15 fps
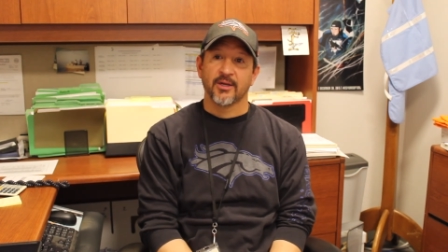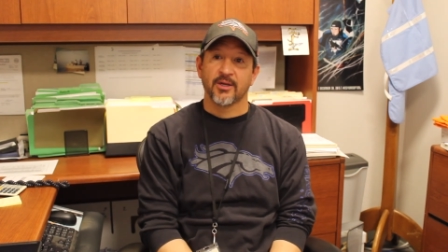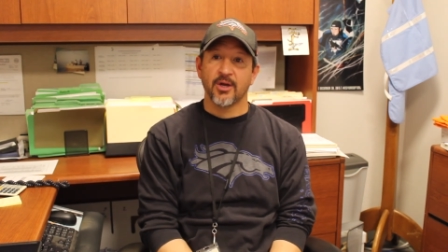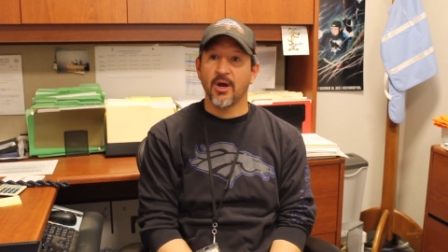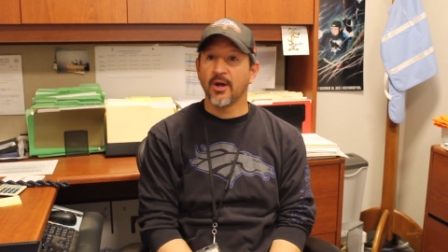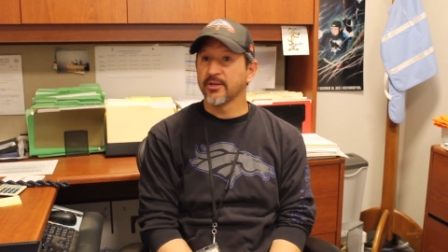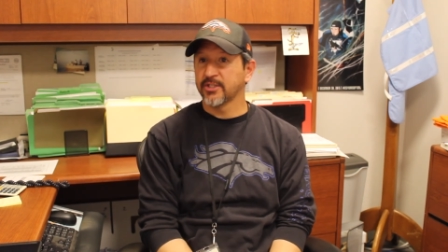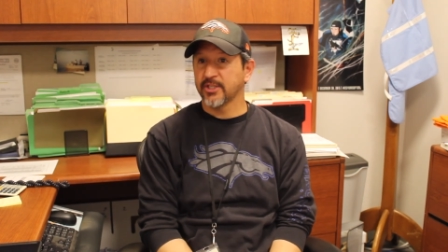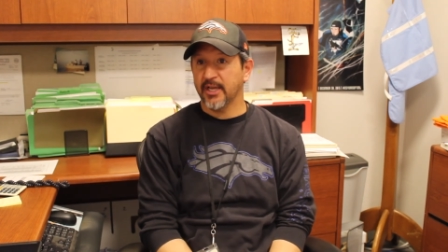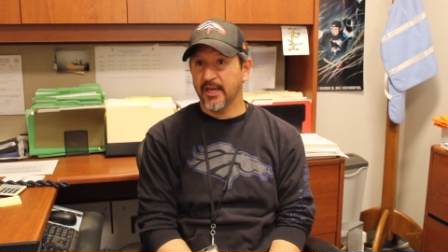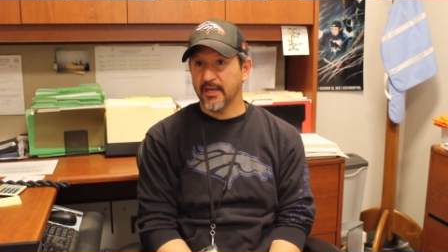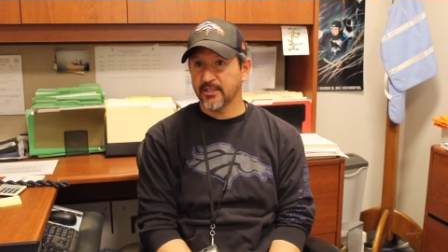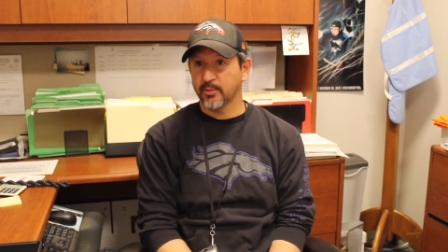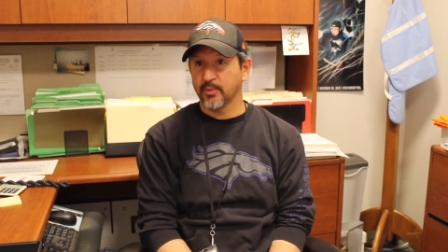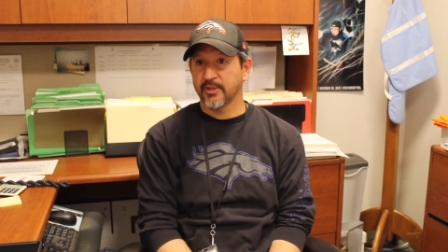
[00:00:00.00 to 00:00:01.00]

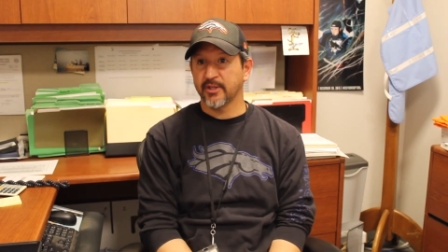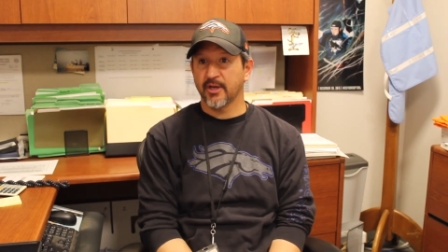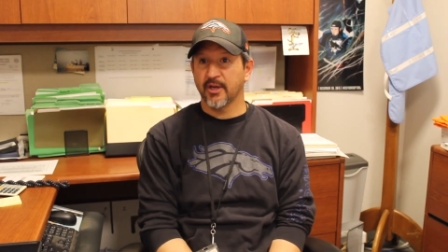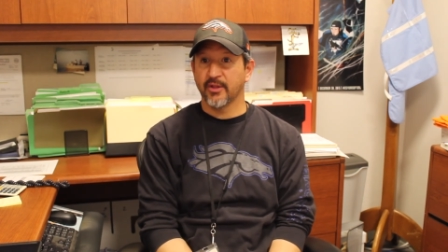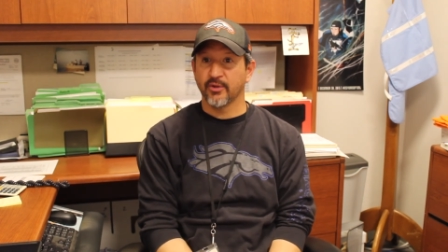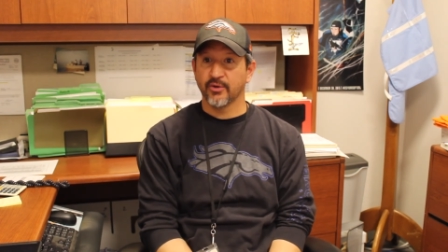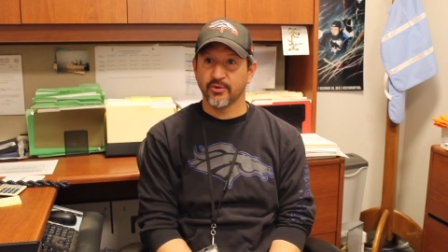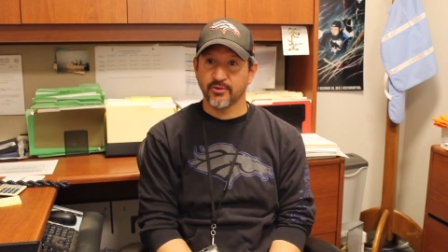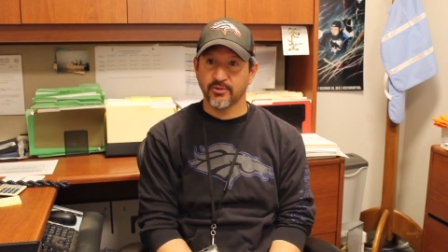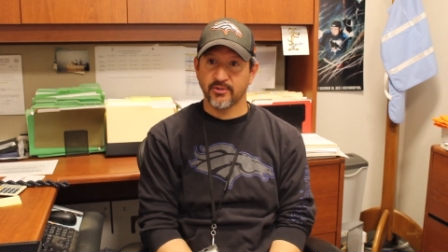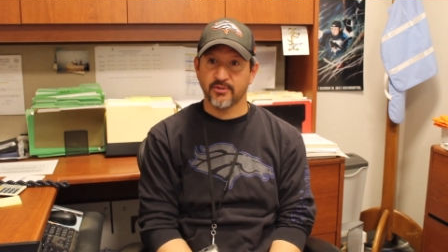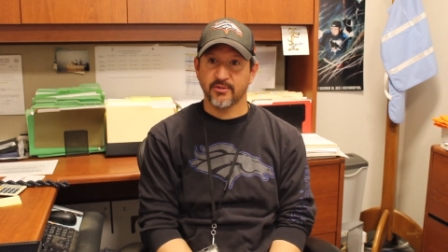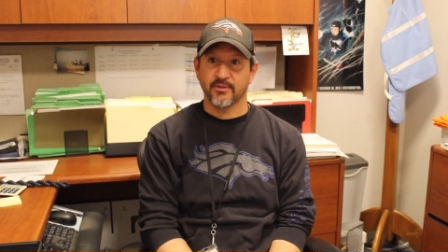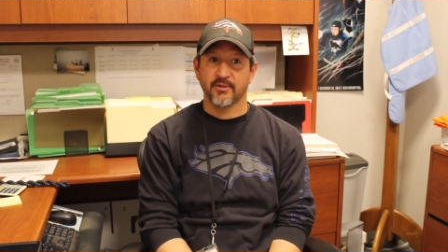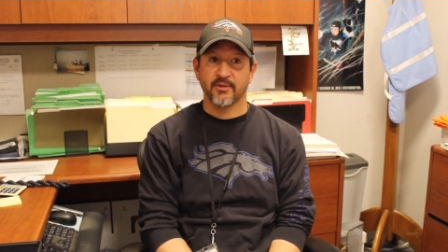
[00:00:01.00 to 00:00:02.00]
contact with
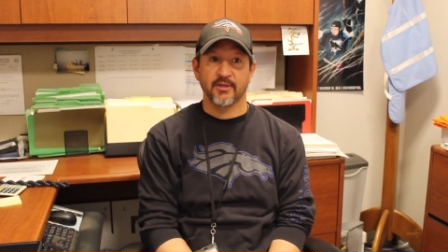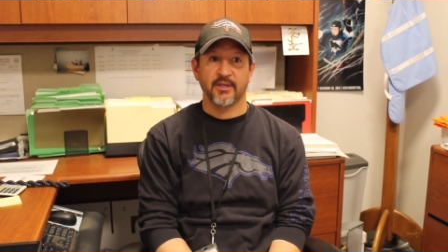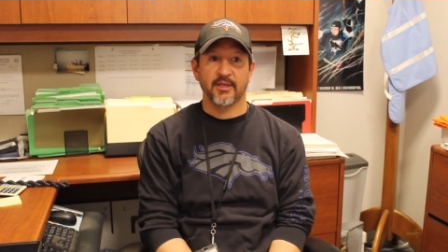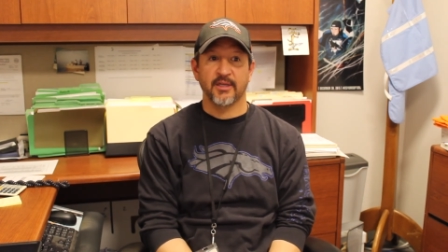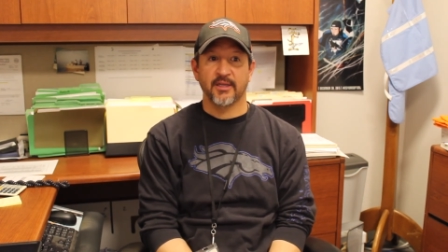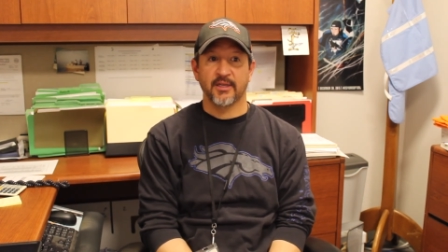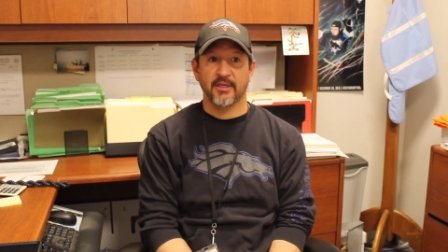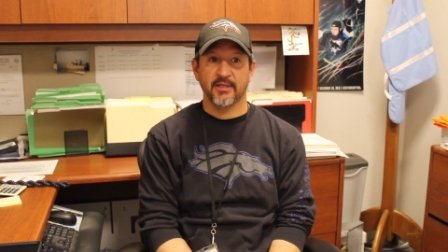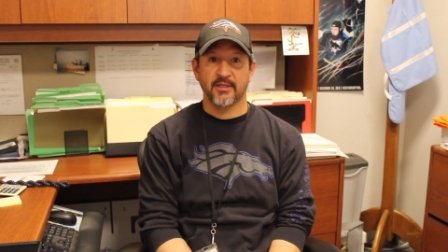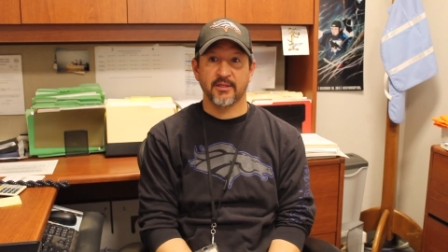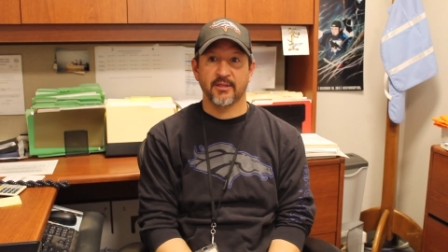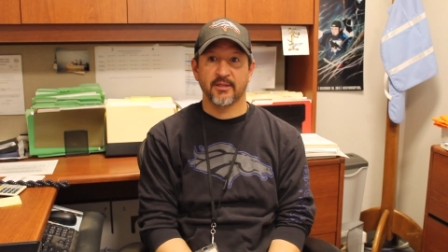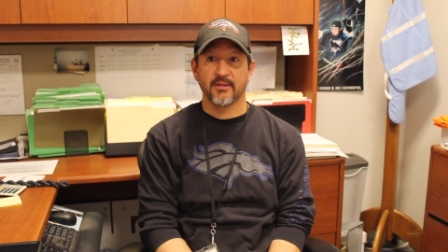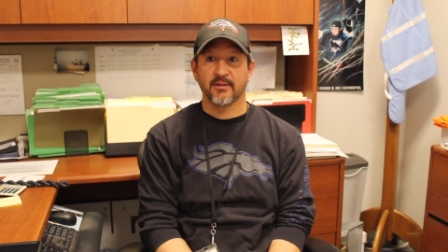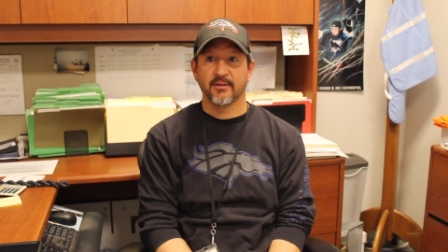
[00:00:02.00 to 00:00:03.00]
others
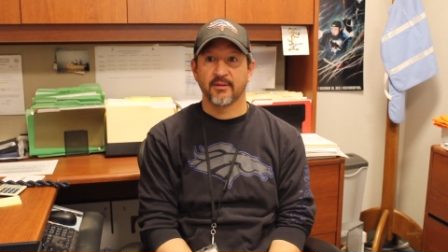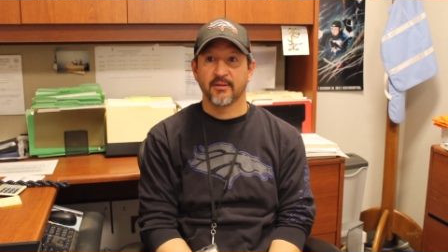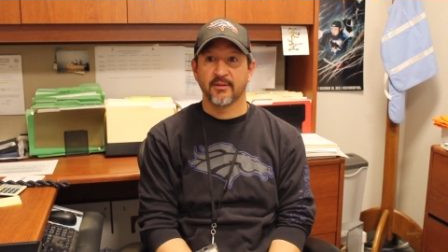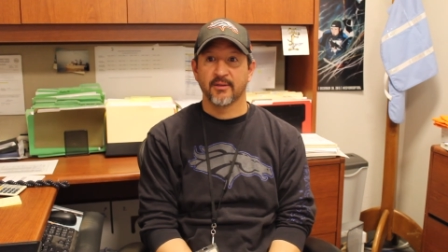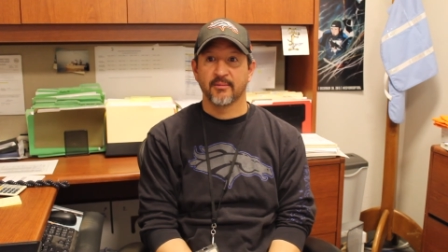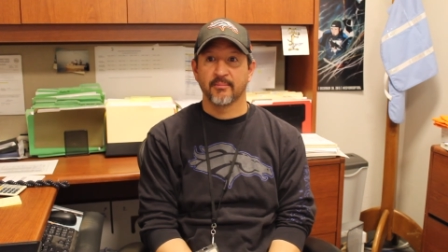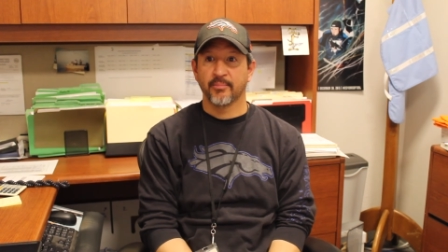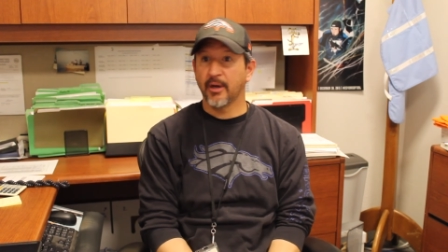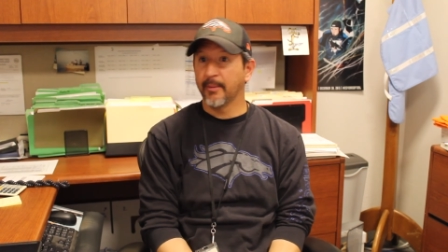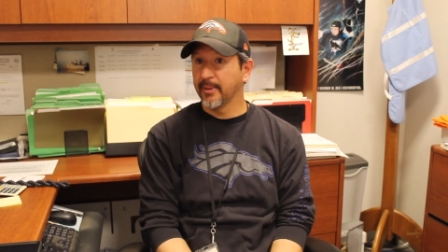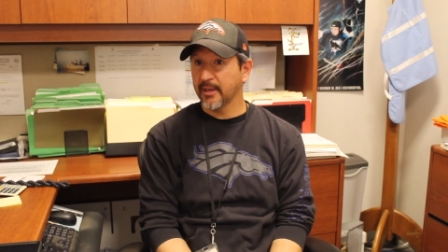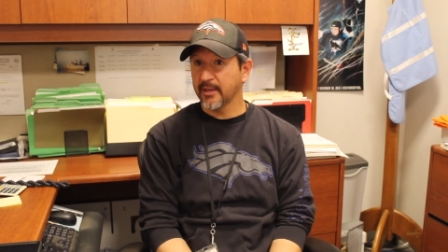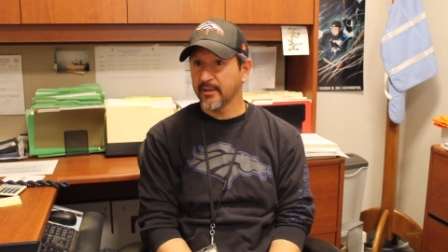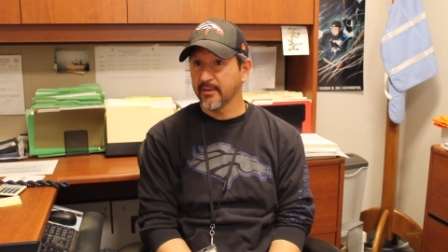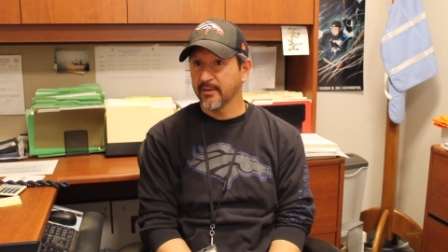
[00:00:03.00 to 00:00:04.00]
in
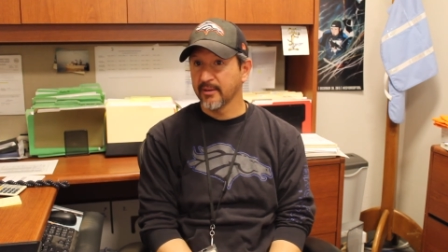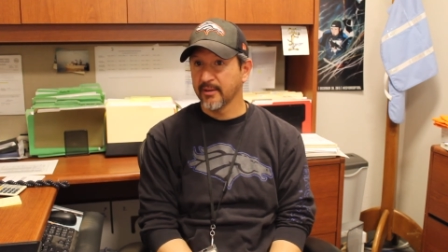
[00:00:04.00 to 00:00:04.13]
public.